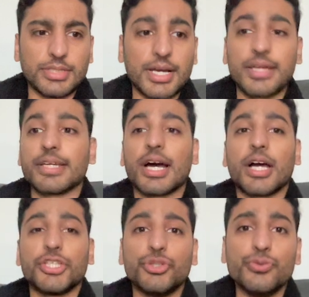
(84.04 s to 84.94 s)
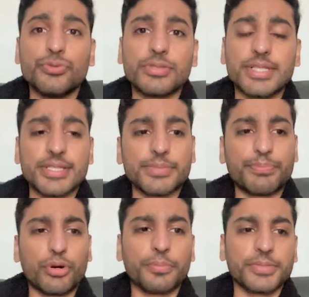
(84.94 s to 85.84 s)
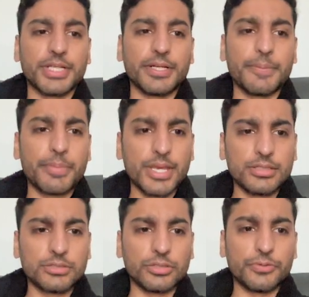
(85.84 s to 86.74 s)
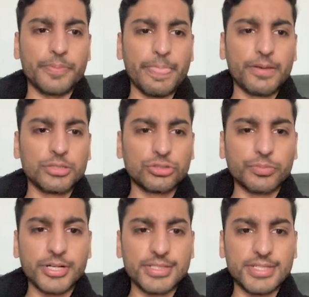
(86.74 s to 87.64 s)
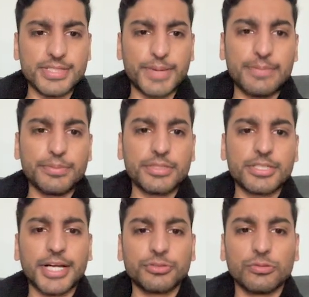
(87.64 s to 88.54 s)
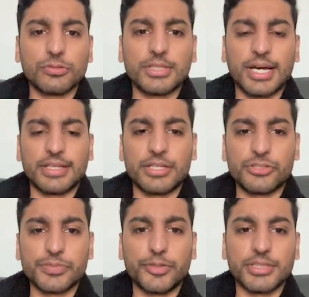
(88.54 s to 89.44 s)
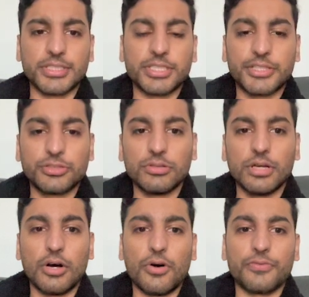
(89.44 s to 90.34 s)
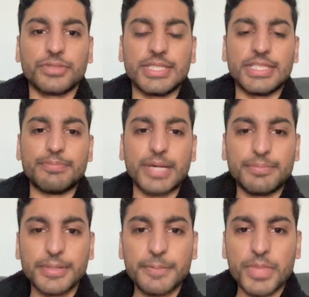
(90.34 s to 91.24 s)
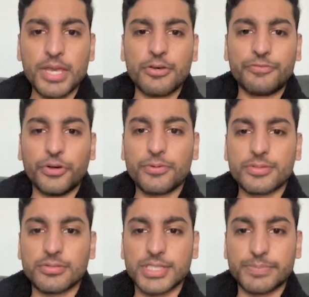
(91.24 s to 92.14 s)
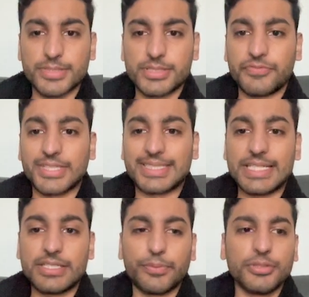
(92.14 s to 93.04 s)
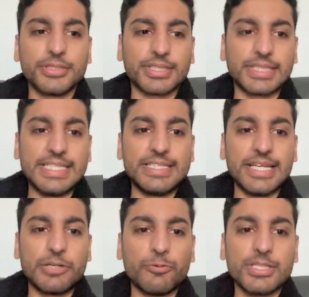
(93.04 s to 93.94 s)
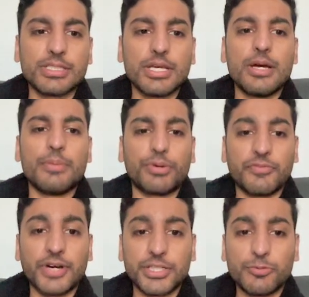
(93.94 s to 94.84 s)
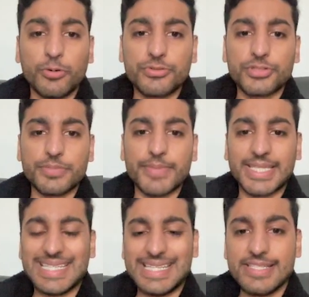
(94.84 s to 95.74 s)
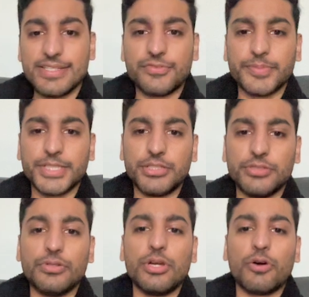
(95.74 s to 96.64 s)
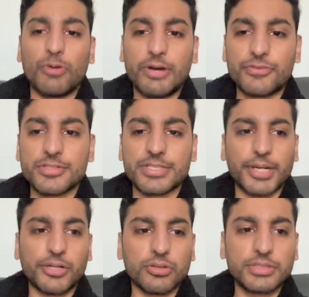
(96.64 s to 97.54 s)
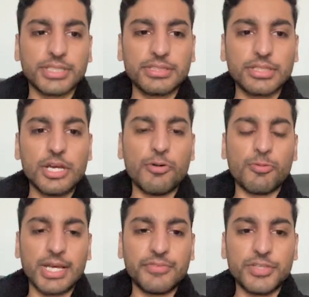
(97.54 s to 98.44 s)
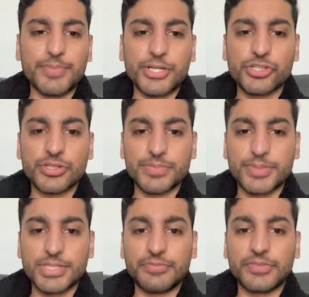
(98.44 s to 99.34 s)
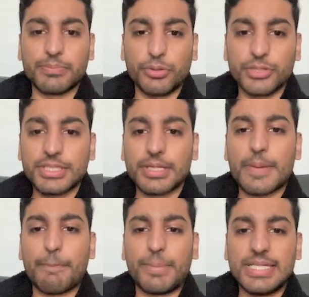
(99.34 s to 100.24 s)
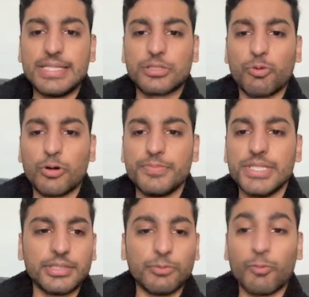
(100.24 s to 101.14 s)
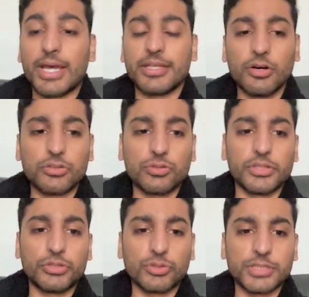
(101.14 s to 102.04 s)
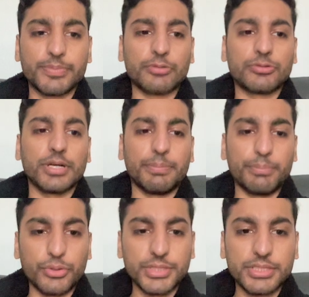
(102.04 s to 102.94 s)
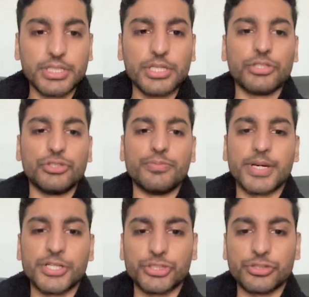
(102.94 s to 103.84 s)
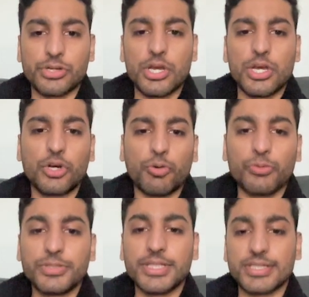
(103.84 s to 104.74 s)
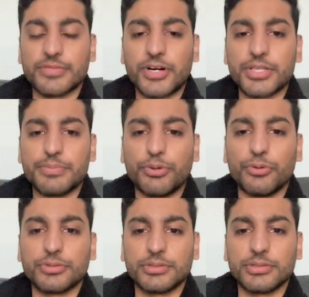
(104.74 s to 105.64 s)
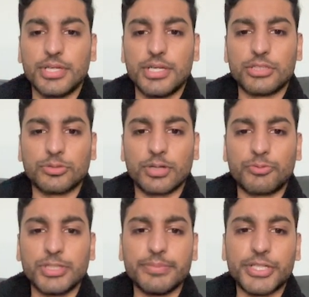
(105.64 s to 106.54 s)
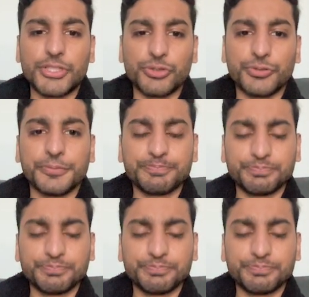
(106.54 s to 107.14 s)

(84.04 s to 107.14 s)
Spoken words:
and I used this prompt here. So summarize this paper titled, and then just put in the title of the paper. Focus on specific data points and key takeaways. Provide quotes to make it easy for me to reference in my content. Whenever you mention a specific point, please quote me. Where in the article it talks about a point, you mention quoting is very important. So I really made sure